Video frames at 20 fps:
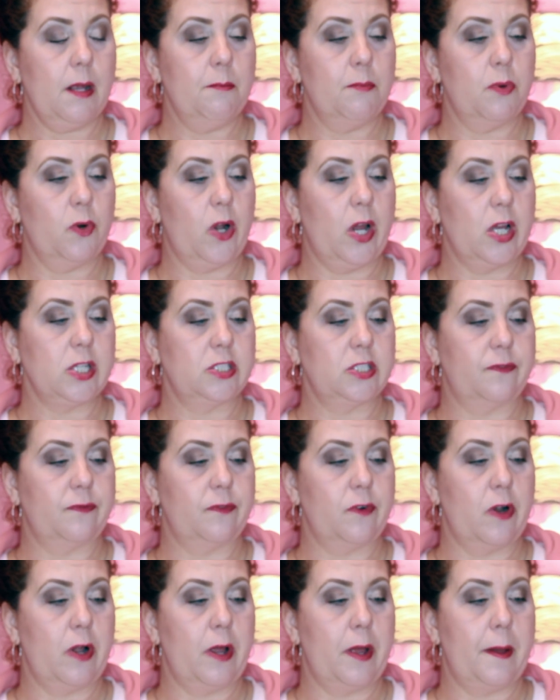brush
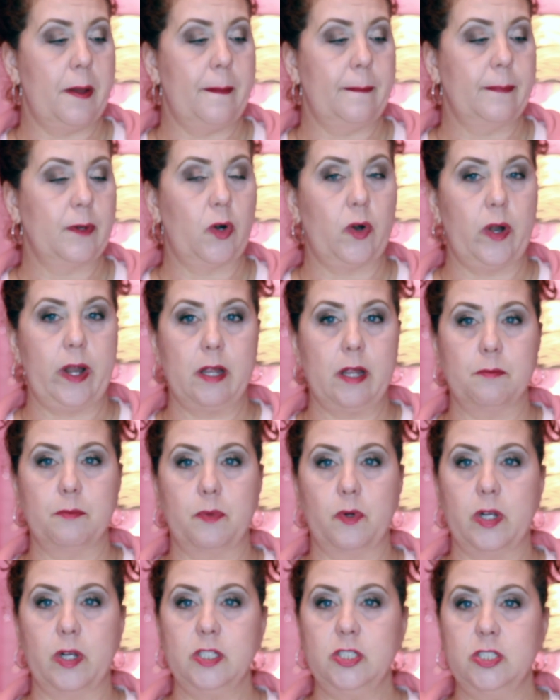from Crown
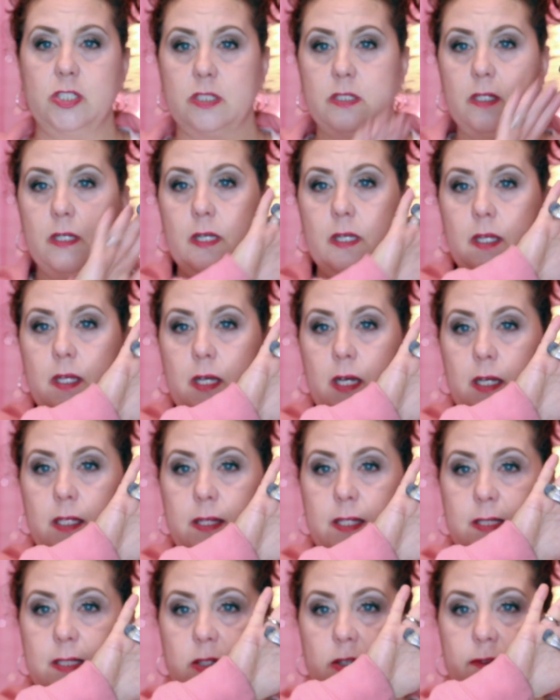Brush. I
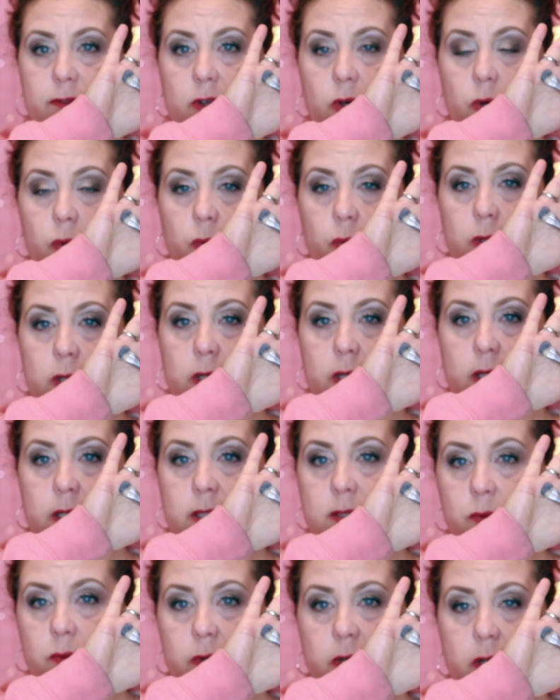got this off a of HauteLook.
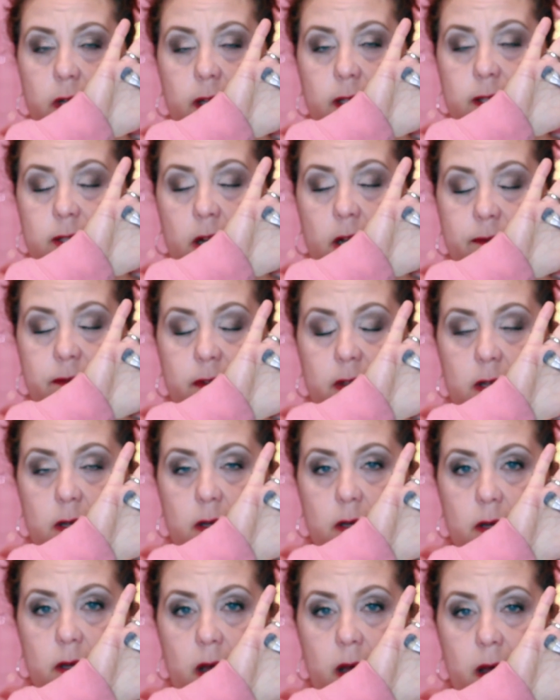It's one. It's off
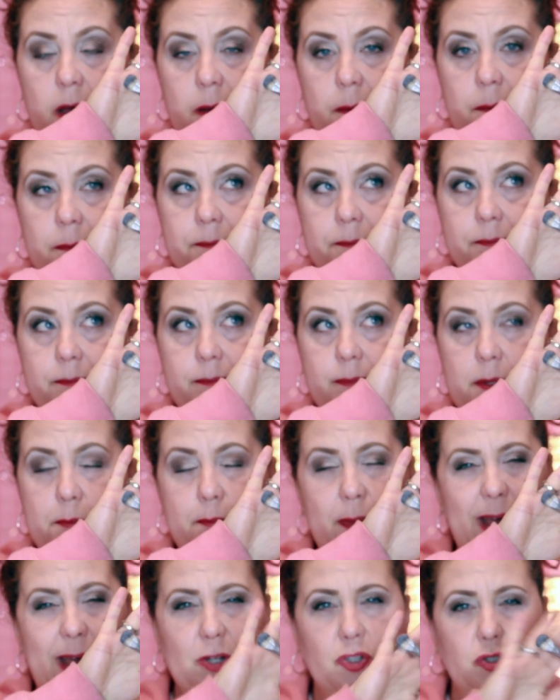the um, the
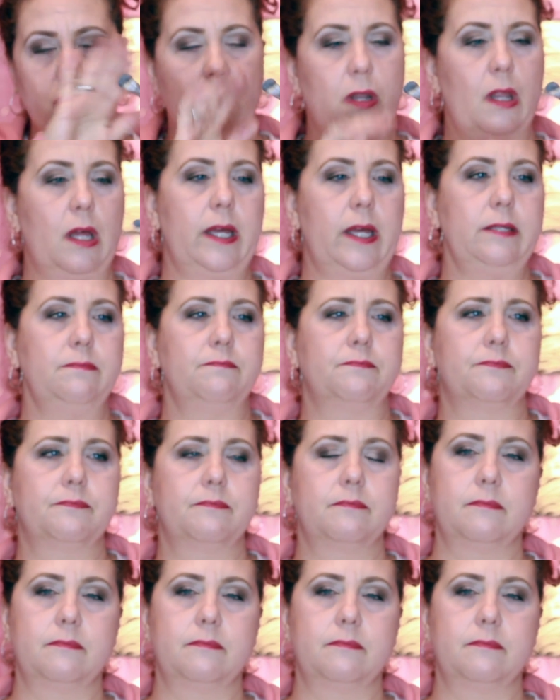Badger line.